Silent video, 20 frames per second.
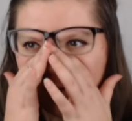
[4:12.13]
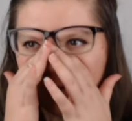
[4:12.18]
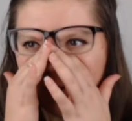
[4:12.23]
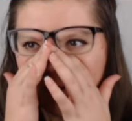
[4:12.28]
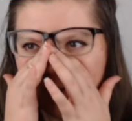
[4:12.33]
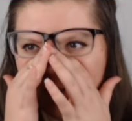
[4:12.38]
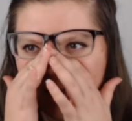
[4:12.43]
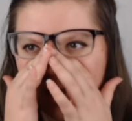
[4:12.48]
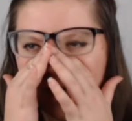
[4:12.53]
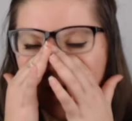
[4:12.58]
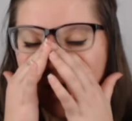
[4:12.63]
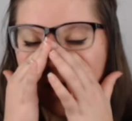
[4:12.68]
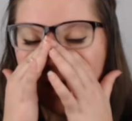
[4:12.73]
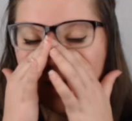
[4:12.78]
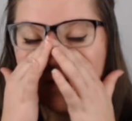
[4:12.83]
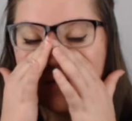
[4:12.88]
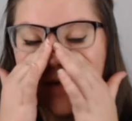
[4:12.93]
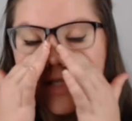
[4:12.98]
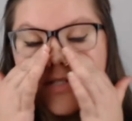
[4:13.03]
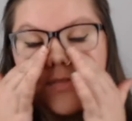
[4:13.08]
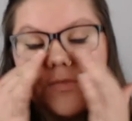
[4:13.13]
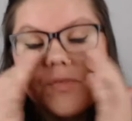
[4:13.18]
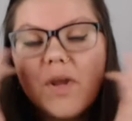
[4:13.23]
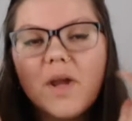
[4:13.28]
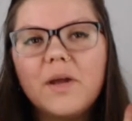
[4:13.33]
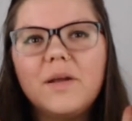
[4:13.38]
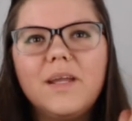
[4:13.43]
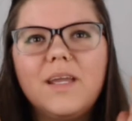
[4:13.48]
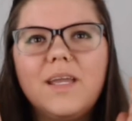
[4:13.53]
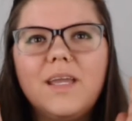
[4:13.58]
Thank all of
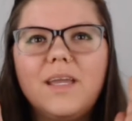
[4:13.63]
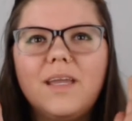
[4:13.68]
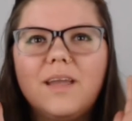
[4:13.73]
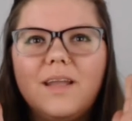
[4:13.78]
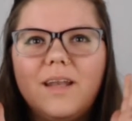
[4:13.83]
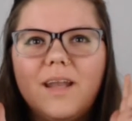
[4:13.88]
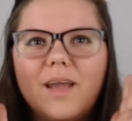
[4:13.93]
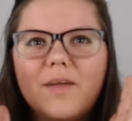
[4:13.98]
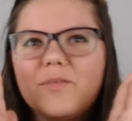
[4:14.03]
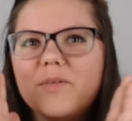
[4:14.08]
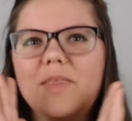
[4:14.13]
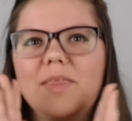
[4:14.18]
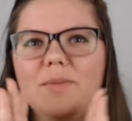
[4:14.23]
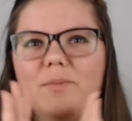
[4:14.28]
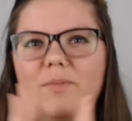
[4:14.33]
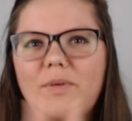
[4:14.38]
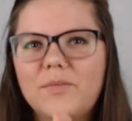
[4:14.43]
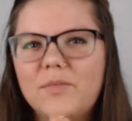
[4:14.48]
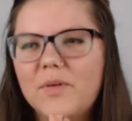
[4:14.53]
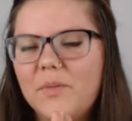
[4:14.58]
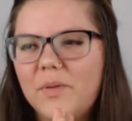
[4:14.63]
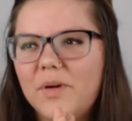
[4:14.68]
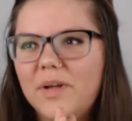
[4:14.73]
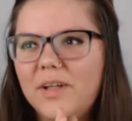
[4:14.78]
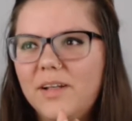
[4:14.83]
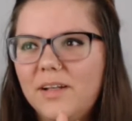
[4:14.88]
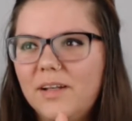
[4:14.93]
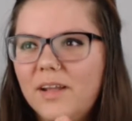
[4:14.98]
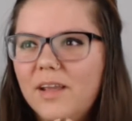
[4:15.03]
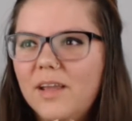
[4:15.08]
HVRE and
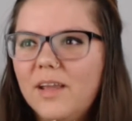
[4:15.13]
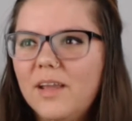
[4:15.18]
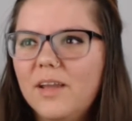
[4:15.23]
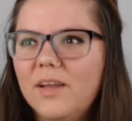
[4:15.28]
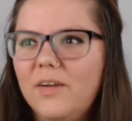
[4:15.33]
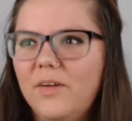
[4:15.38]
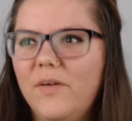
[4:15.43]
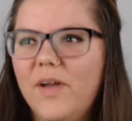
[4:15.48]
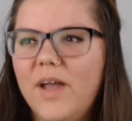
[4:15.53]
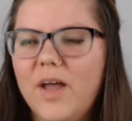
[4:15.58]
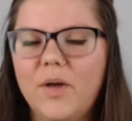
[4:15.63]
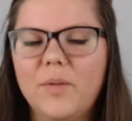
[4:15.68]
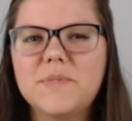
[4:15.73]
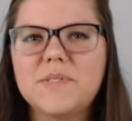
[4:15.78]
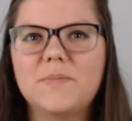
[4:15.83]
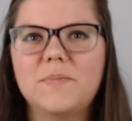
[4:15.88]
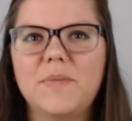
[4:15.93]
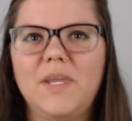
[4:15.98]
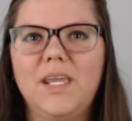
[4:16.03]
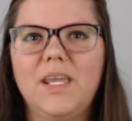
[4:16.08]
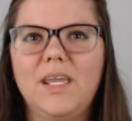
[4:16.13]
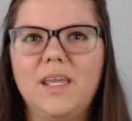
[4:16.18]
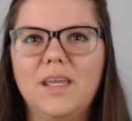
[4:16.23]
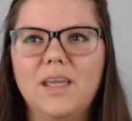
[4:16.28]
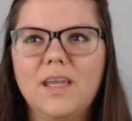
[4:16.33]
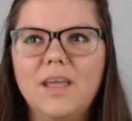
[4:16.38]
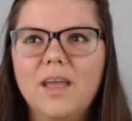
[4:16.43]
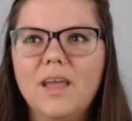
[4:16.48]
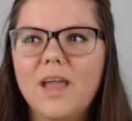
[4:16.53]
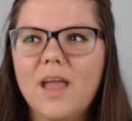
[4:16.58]
everyone who helped me.